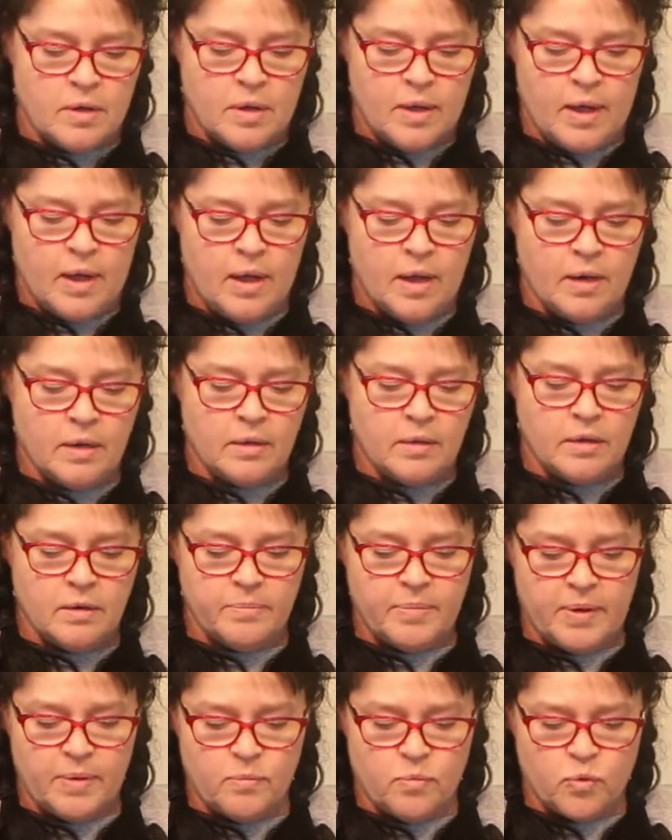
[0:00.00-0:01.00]
add a little
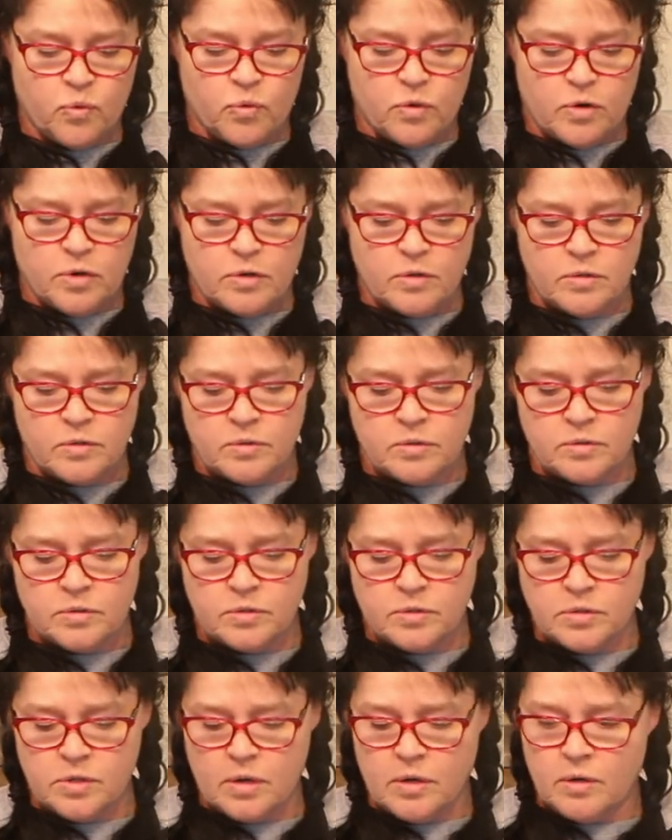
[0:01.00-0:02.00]
bit more.
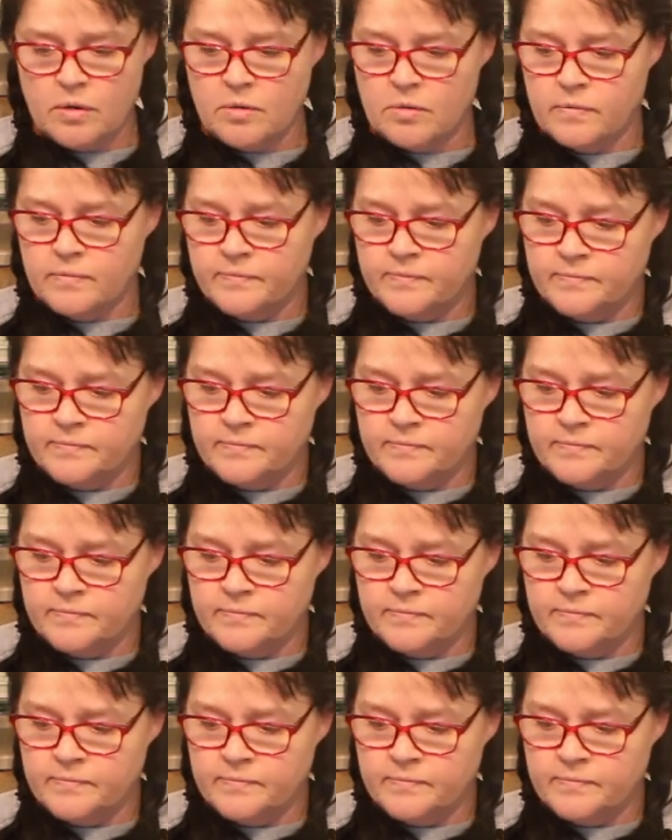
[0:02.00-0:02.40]
So